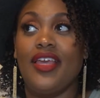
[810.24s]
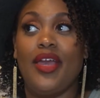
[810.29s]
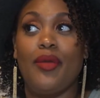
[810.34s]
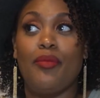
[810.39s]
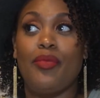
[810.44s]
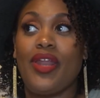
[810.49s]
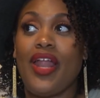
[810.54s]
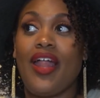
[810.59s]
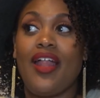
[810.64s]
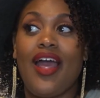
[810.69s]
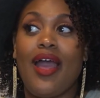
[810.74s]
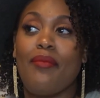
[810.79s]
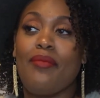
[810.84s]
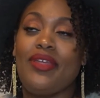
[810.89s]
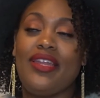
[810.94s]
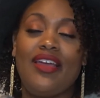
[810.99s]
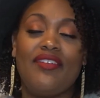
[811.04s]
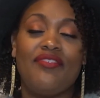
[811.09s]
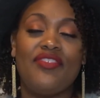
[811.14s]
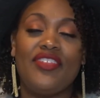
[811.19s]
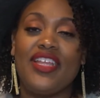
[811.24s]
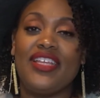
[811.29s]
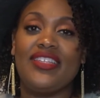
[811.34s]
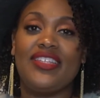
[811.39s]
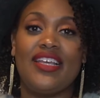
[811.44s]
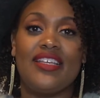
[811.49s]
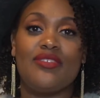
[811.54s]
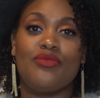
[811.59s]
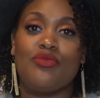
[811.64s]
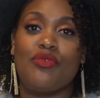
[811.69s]
But I feel like
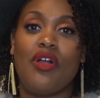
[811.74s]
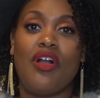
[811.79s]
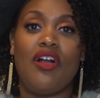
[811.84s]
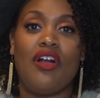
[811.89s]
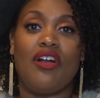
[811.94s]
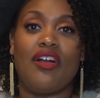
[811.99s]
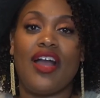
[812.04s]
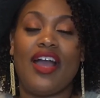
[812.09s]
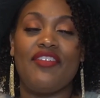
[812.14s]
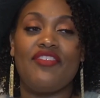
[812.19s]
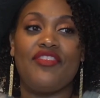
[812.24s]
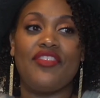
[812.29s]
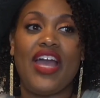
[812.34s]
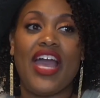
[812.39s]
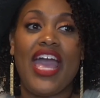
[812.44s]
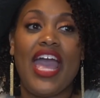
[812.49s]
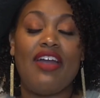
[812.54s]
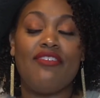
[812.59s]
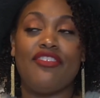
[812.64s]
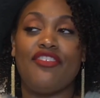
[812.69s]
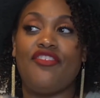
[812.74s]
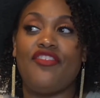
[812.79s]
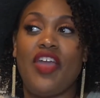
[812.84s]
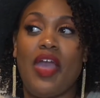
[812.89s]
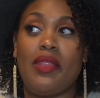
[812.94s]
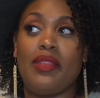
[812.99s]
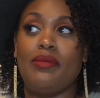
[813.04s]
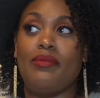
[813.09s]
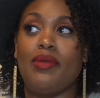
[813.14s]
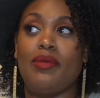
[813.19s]
that's wrong. I have a
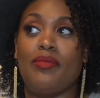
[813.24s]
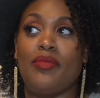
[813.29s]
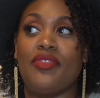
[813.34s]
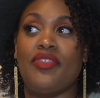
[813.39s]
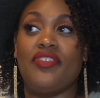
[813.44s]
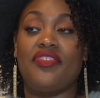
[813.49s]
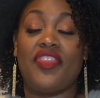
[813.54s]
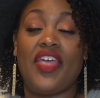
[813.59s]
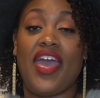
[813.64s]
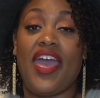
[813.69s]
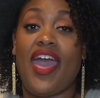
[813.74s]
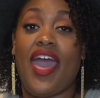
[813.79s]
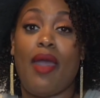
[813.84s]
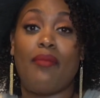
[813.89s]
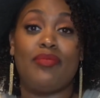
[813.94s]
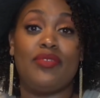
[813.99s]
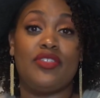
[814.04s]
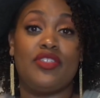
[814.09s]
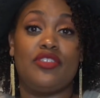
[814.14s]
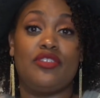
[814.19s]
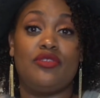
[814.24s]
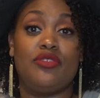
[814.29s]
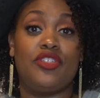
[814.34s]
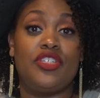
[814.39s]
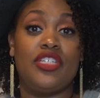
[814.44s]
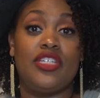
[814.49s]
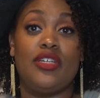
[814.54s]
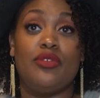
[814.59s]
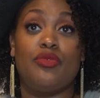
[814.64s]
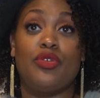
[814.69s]
family member that happened to.
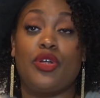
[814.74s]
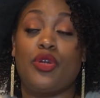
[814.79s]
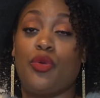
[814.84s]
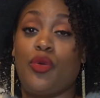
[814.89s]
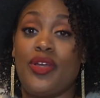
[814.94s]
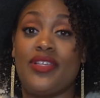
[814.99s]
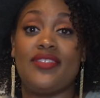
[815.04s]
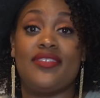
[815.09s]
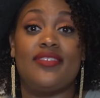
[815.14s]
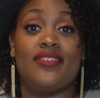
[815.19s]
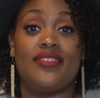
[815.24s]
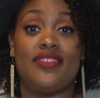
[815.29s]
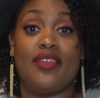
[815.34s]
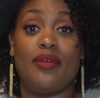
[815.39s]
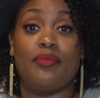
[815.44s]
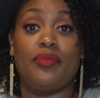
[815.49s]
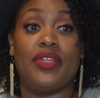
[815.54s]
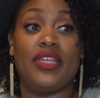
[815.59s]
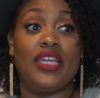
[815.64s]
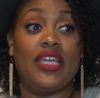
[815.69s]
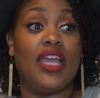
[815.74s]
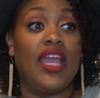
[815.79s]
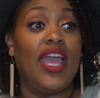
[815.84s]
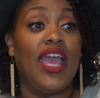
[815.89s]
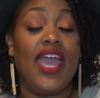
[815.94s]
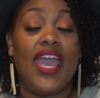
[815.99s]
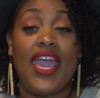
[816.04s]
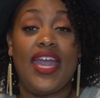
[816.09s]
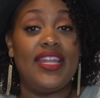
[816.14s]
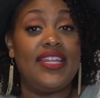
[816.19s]
She had requested something
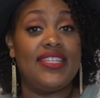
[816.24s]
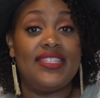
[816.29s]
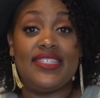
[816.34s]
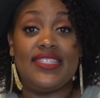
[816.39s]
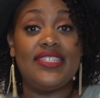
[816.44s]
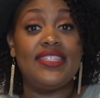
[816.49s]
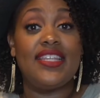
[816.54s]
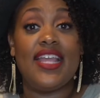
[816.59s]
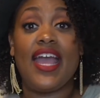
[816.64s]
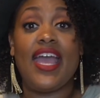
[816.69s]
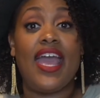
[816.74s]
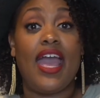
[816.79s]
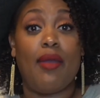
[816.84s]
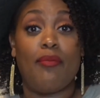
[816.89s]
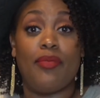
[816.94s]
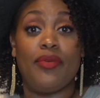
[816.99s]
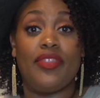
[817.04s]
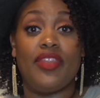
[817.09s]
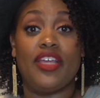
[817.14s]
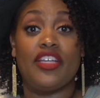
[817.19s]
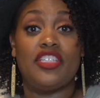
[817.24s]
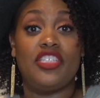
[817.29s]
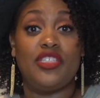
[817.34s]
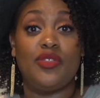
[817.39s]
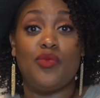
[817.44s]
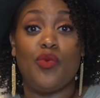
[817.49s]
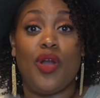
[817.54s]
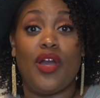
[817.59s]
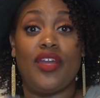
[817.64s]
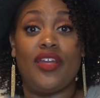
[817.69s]
and it did not happen like
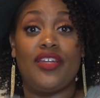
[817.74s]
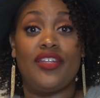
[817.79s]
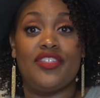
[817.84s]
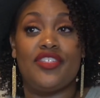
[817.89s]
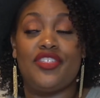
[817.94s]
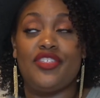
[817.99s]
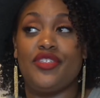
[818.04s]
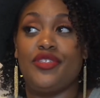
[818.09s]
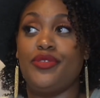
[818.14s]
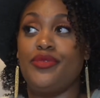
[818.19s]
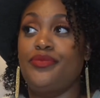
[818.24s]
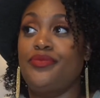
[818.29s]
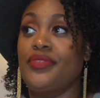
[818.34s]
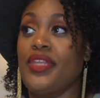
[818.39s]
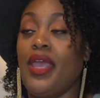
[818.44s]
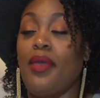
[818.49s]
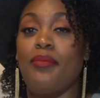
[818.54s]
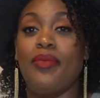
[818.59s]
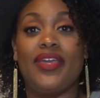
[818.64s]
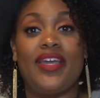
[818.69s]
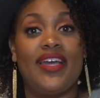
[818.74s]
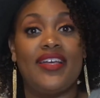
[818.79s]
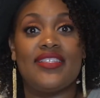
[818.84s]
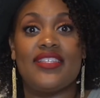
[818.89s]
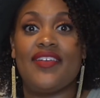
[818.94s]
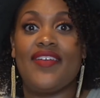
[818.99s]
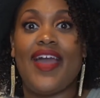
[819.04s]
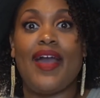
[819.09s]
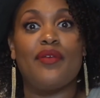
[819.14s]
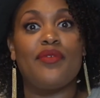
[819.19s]
she wanted it to because
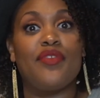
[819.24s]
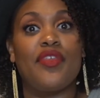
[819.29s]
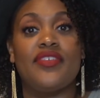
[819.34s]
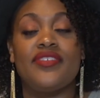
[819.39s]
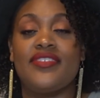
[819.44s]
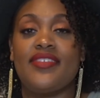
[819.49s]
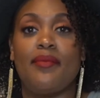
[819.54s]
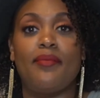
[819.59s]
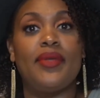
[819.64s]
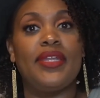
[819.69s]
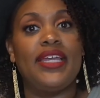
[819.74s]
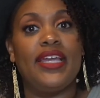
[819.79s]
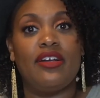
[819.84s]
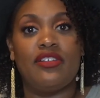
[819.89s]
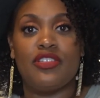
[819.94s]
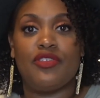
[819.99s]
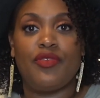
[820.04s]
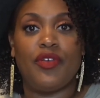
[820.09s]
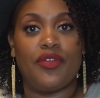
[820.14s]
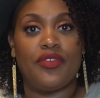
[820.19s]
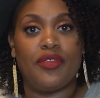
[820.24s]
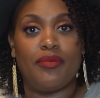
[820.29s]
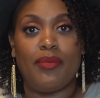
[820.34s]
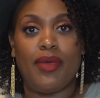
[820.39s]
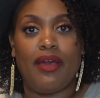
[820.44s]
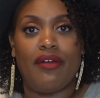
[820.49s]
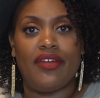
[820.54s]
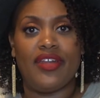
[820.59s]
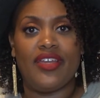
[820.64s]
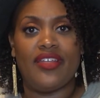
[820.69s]
of how somebody else felt
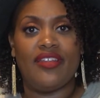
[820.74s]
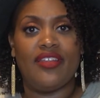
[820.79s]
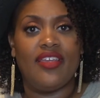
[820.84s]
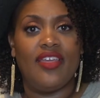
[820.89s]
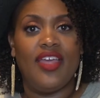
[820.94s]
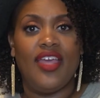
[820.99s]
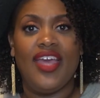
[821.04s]
about it.